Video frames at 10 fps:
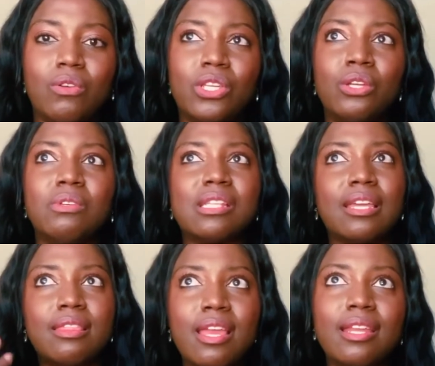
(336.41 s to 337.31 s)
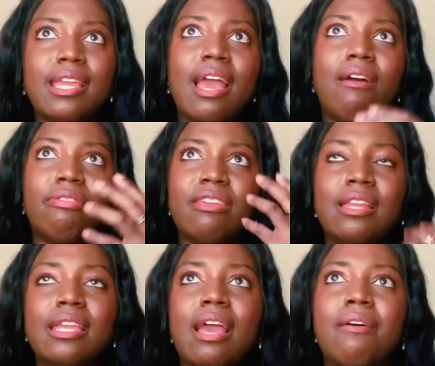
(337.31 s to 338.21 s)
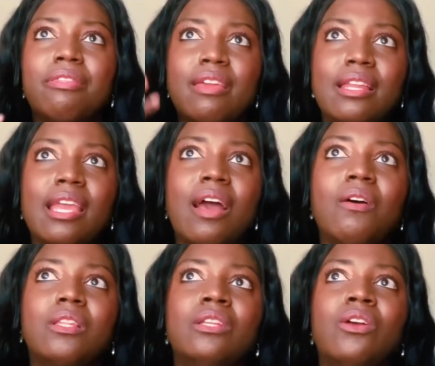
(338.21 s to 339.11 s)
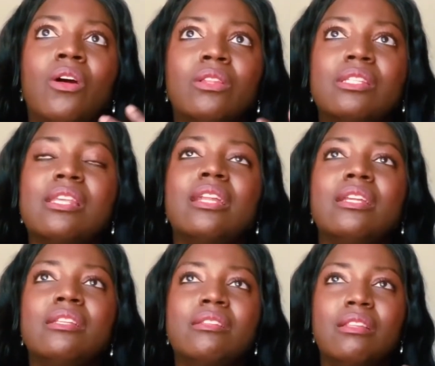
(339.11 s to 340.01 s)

You know, it was like thinning out, and all of a sudden,